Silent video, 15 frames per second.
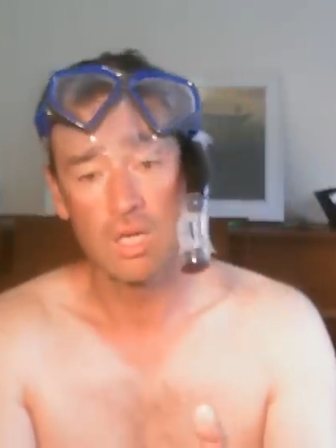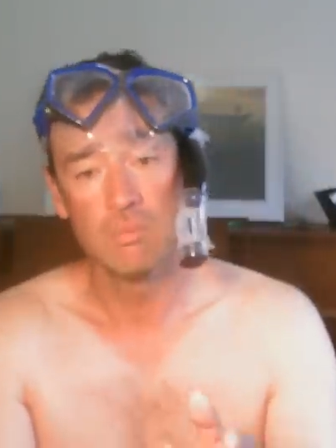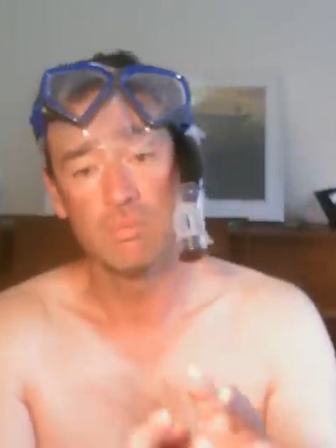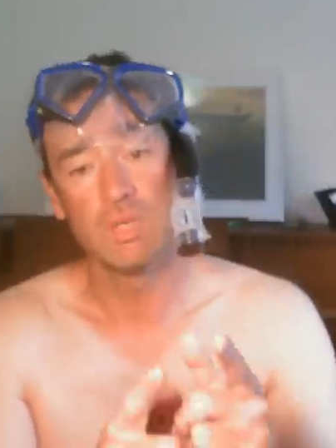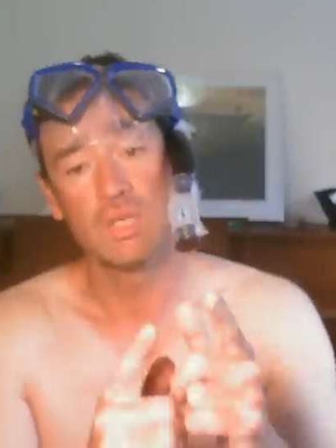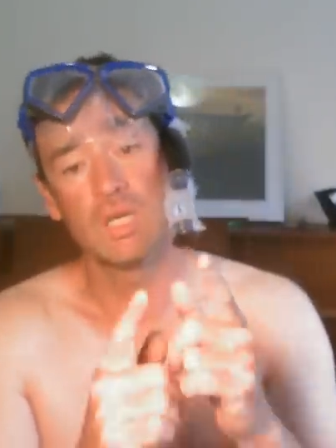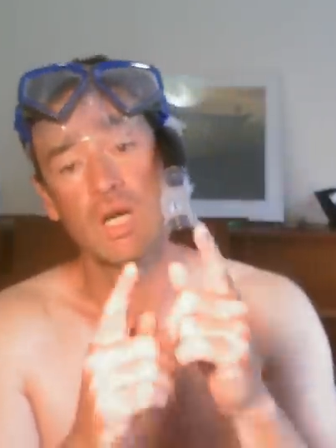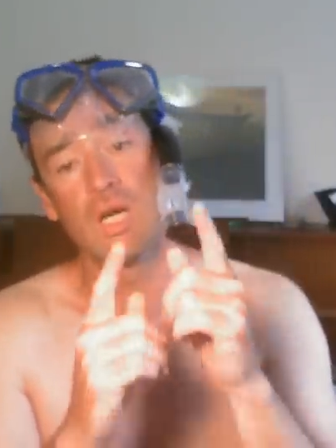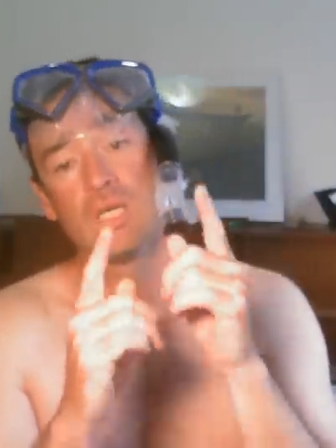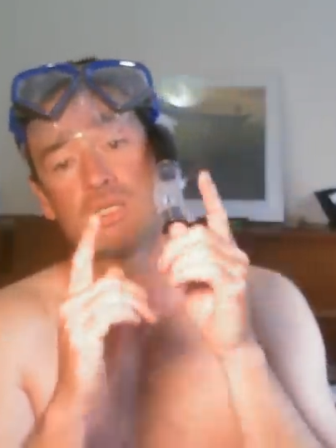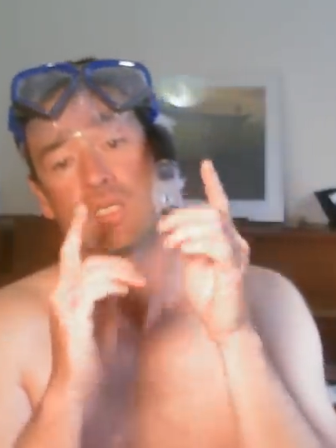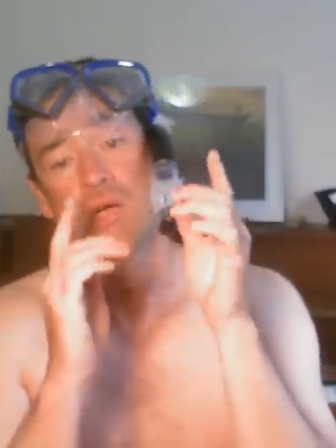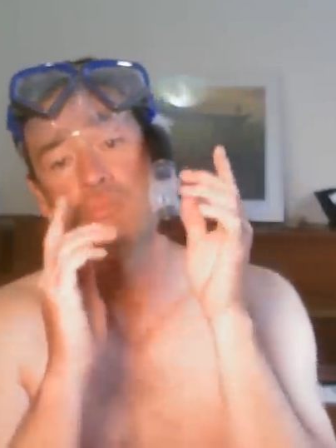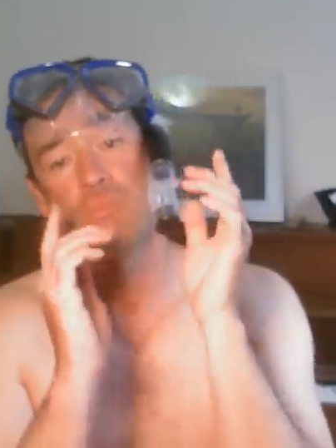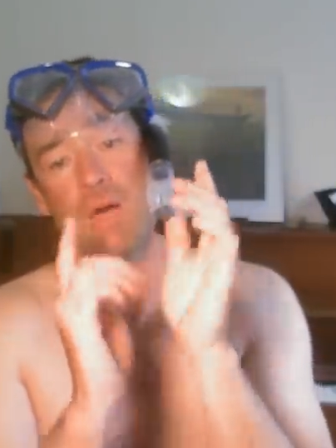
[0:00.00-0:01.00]
because
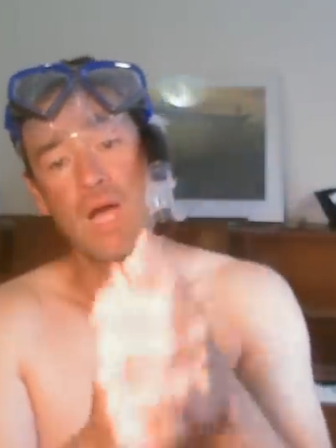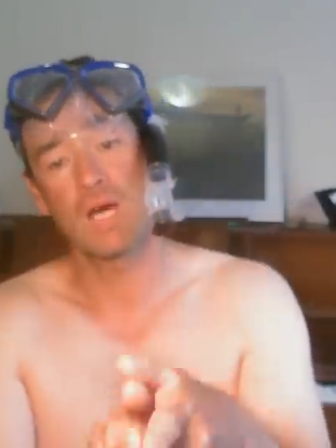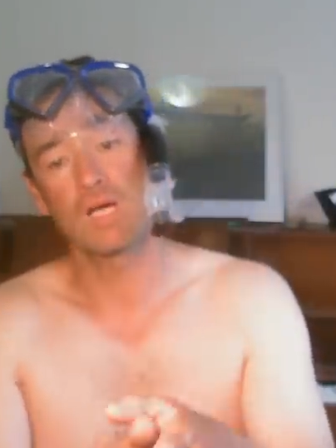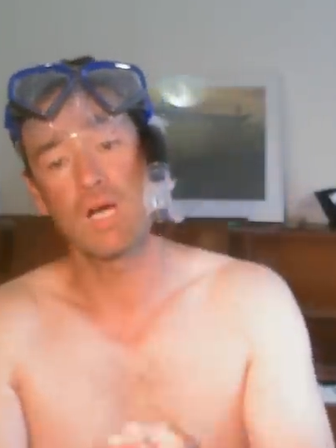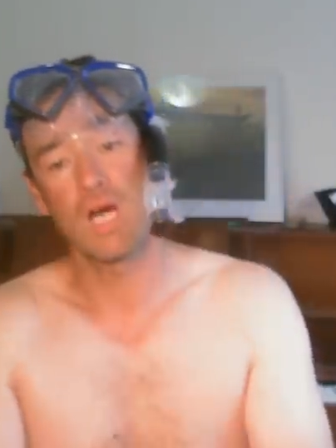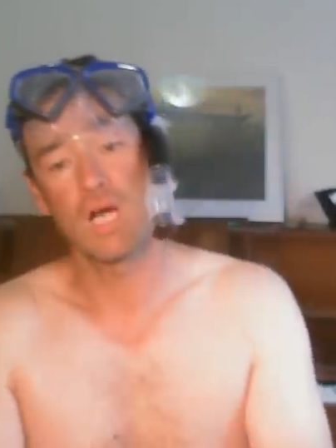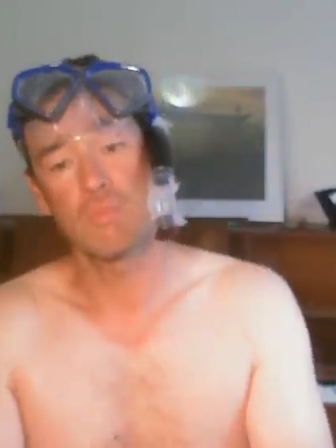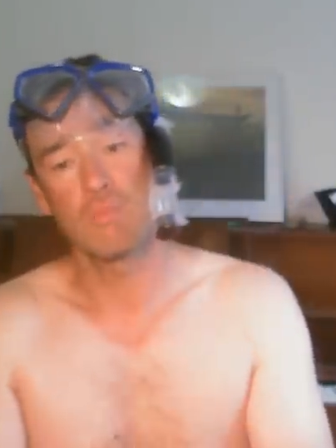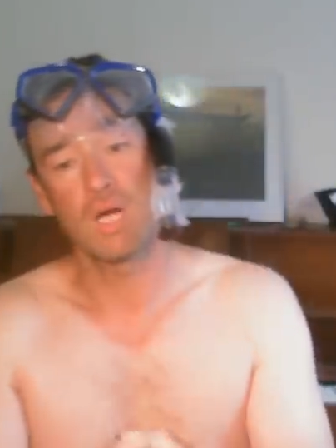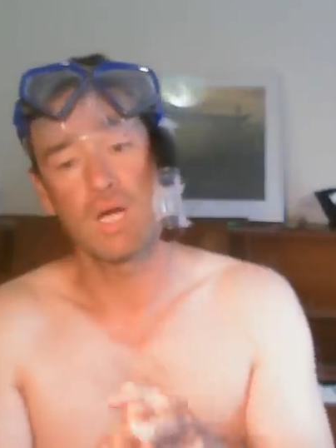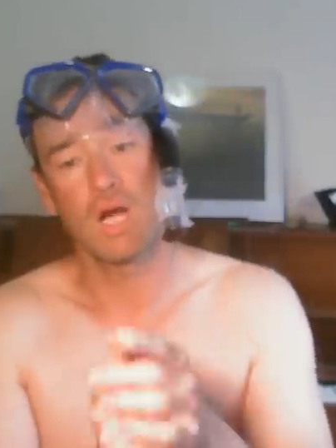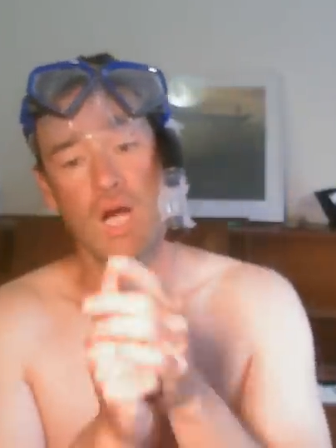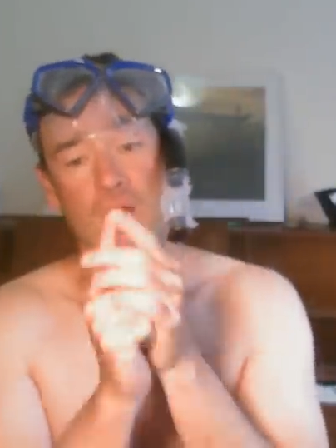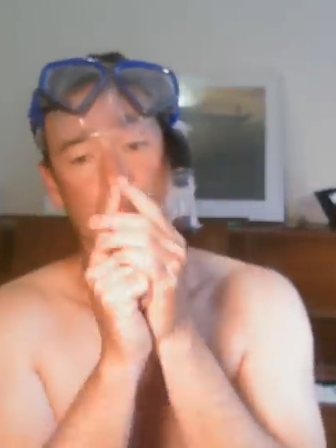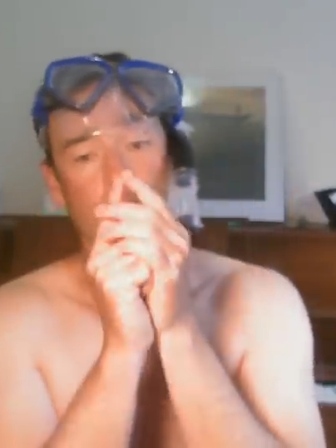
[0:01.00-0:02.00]
I'm back on my
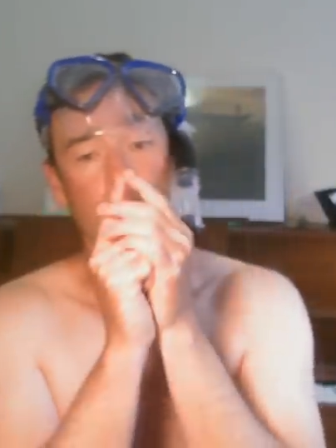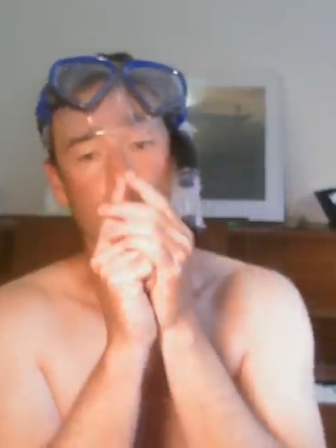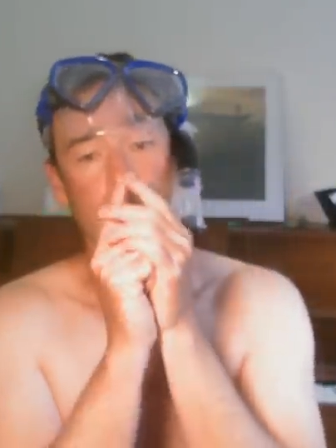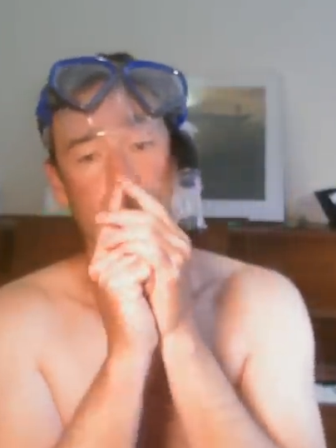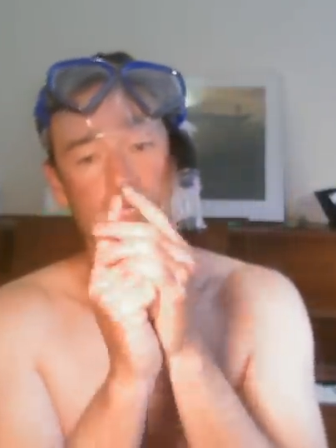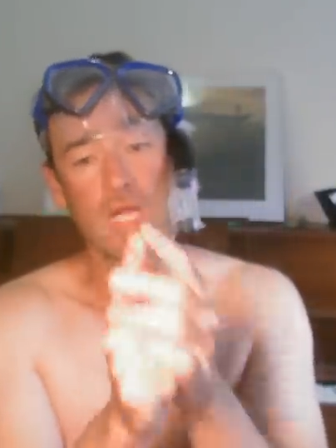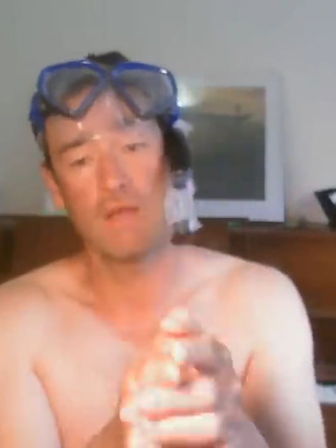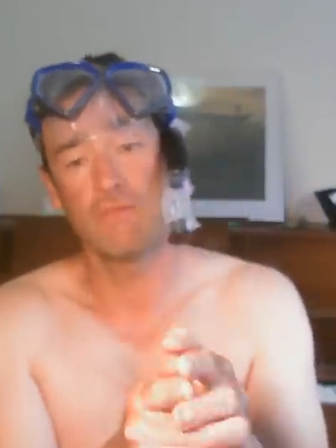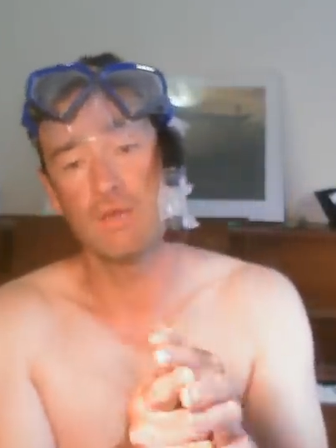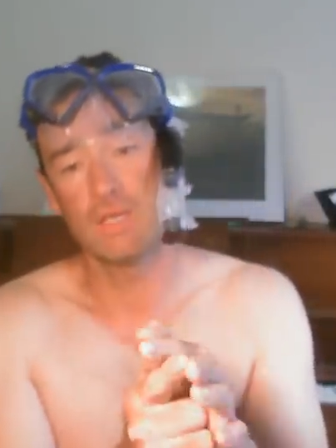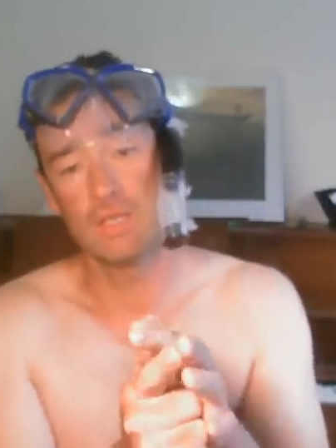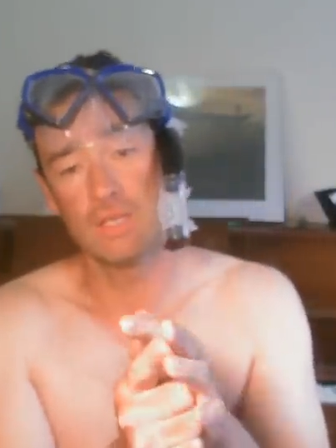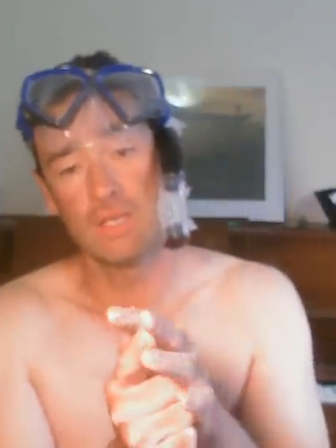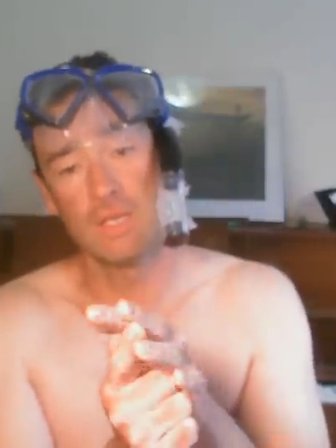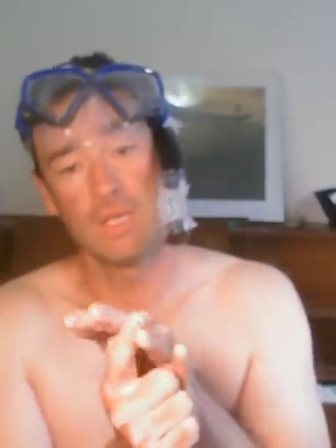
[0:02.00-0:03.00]
iPhone seven.